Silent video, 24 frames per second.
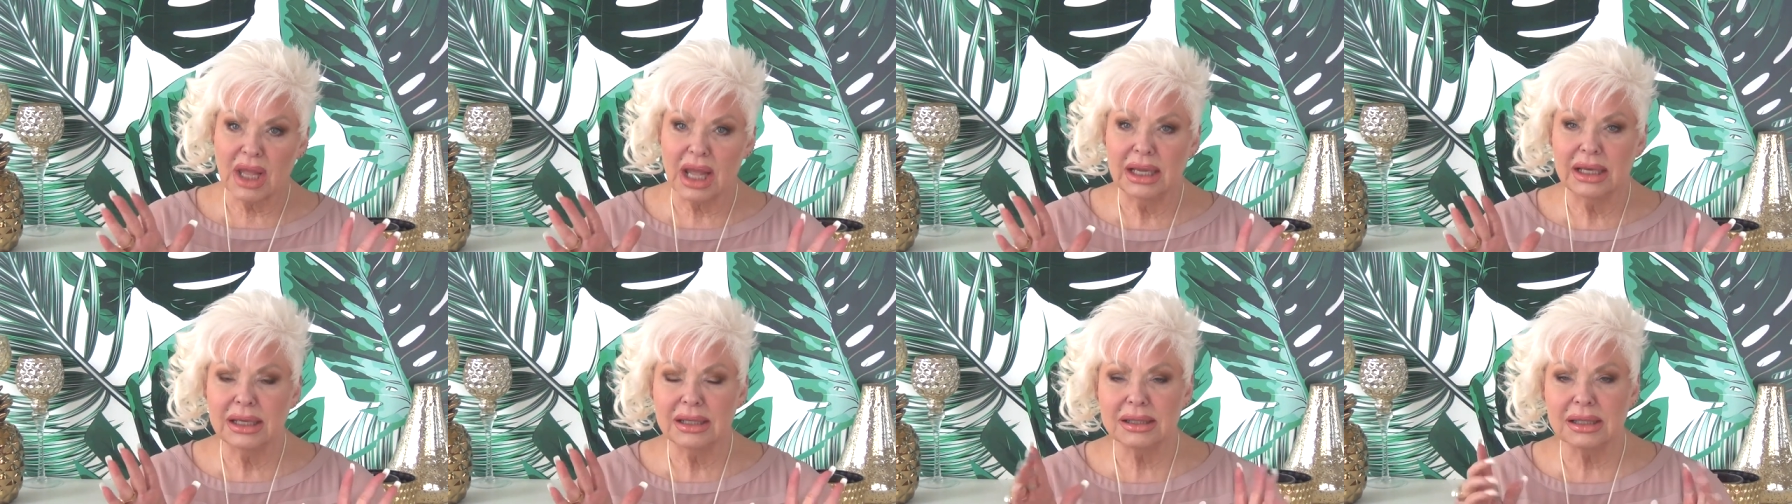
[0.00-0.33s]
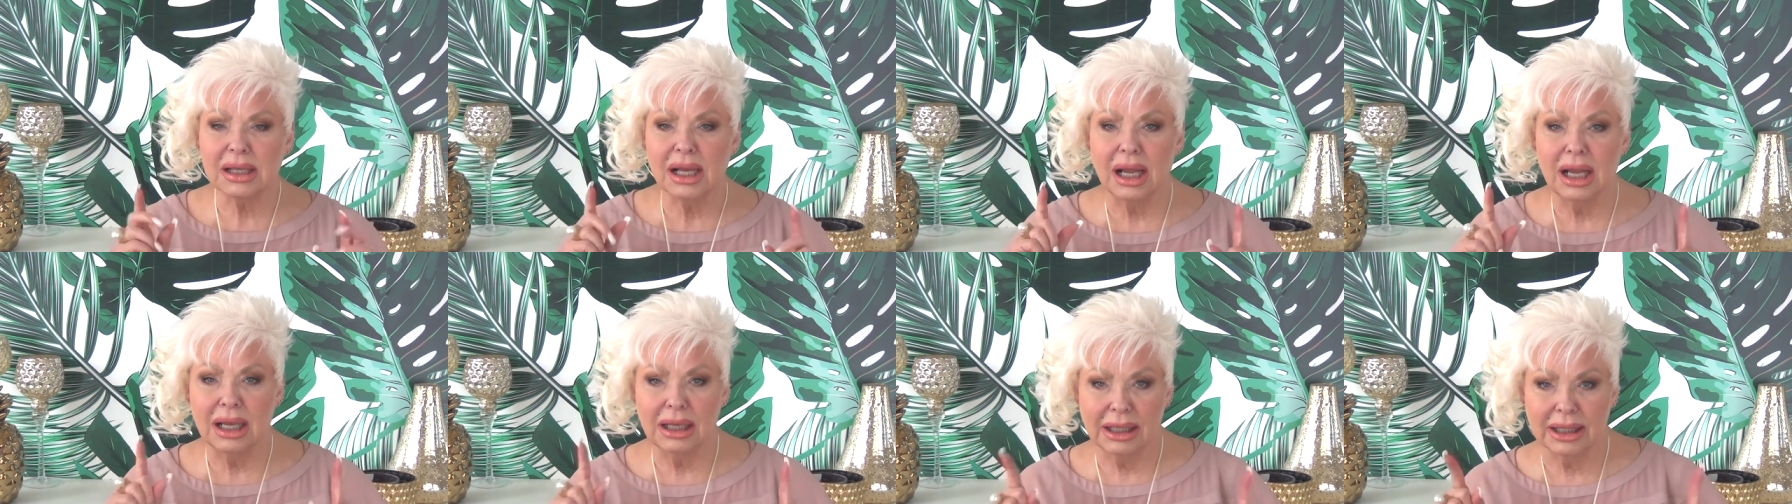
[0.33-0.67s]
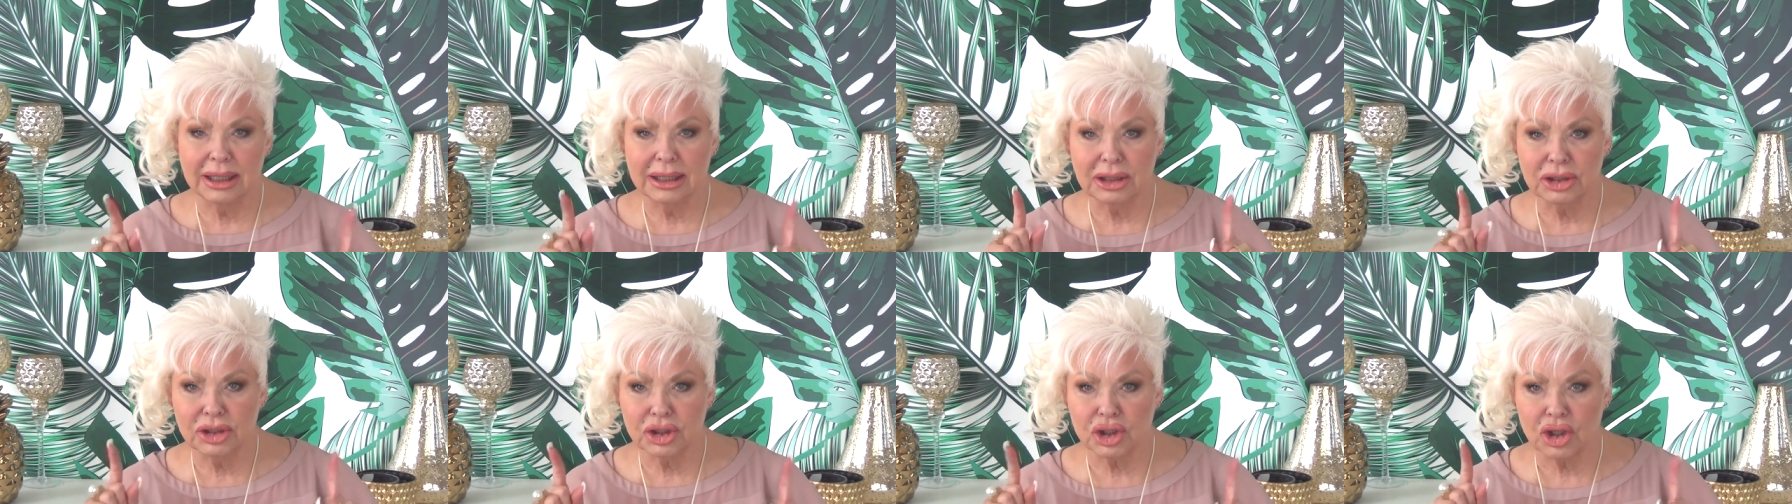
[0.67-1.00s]
is a
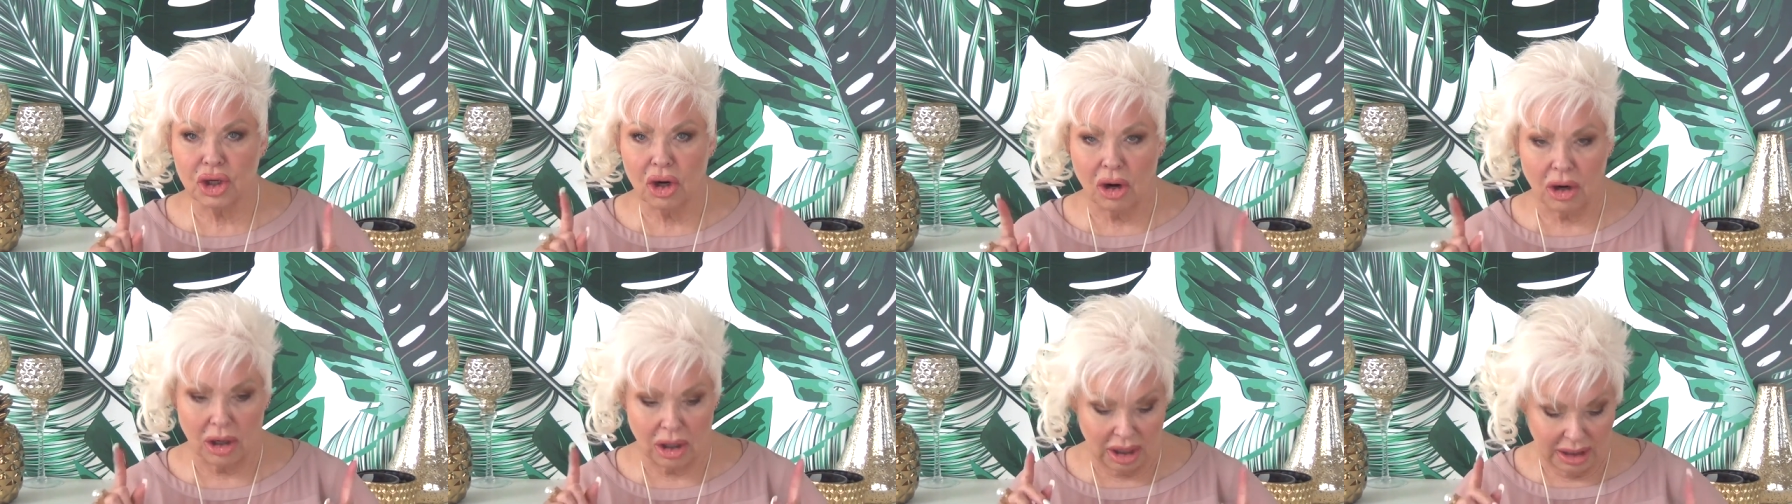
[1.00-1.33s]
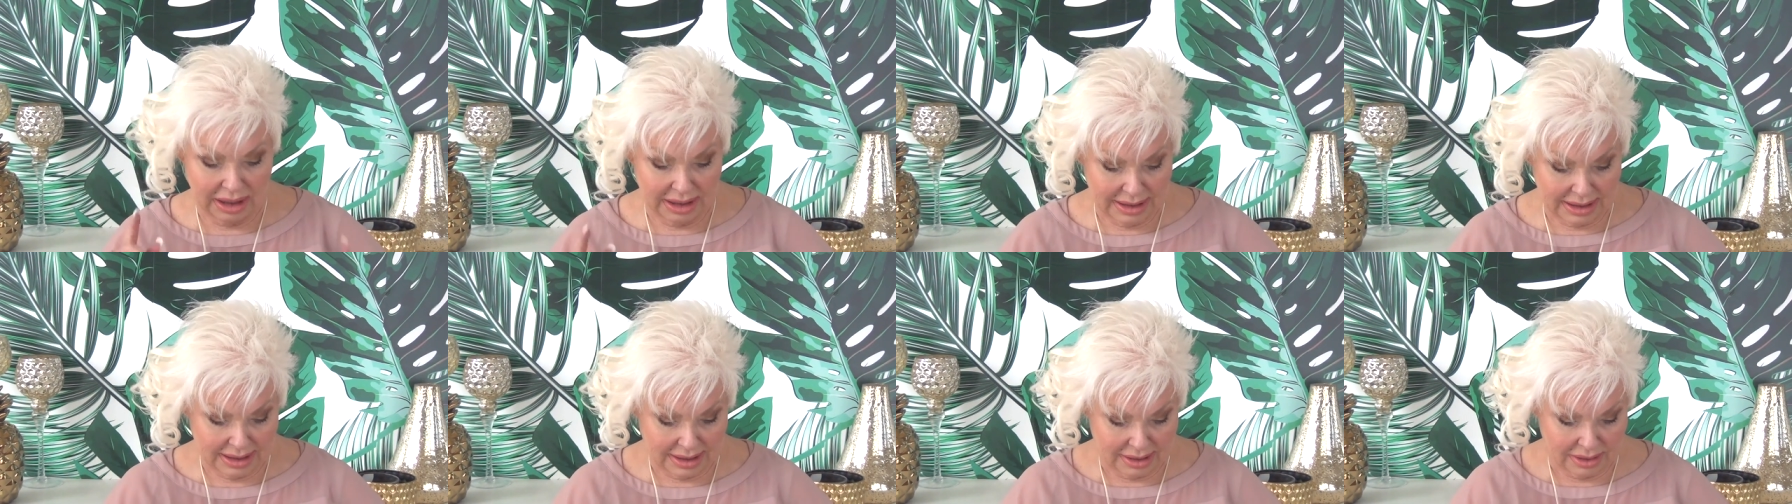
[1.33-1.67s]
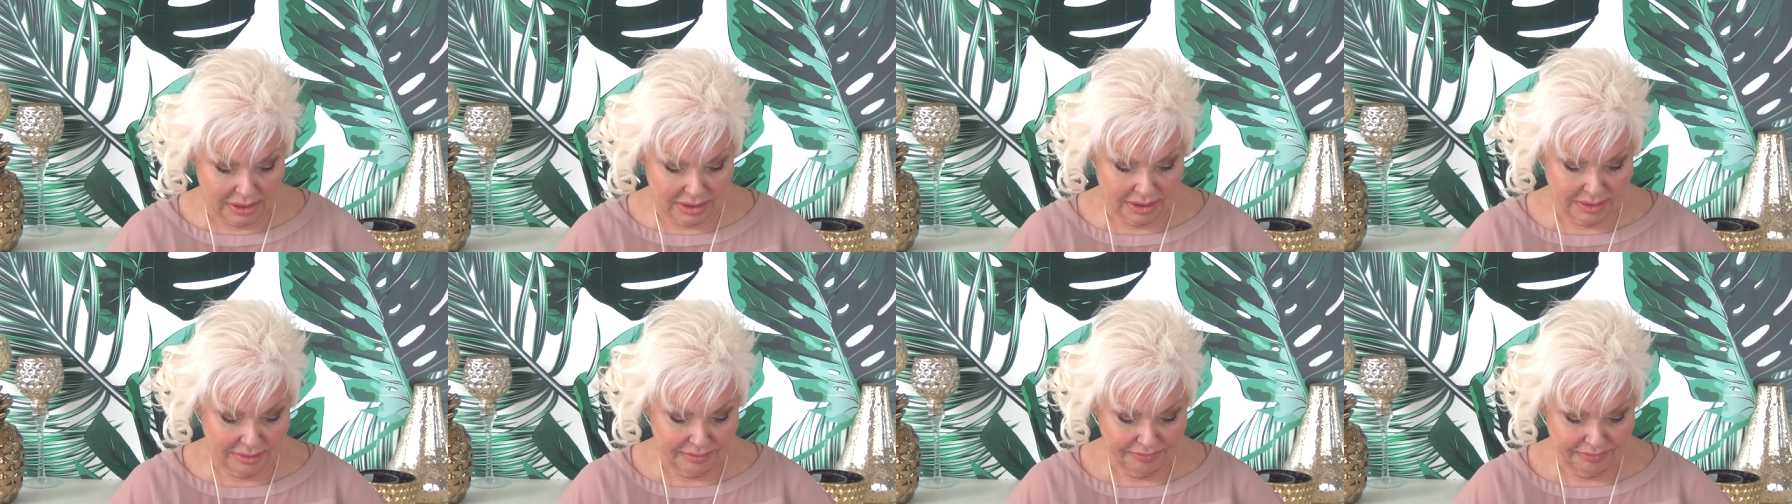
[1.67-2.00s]
little Charlotte
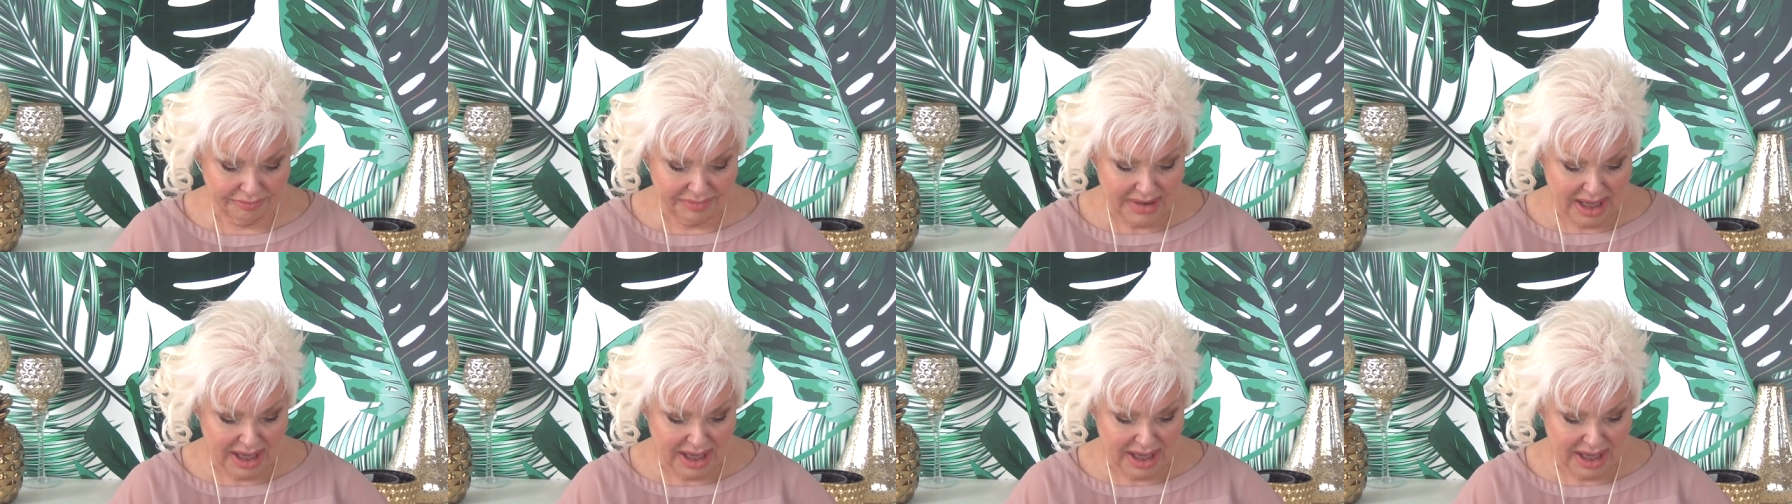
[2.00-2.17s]
here.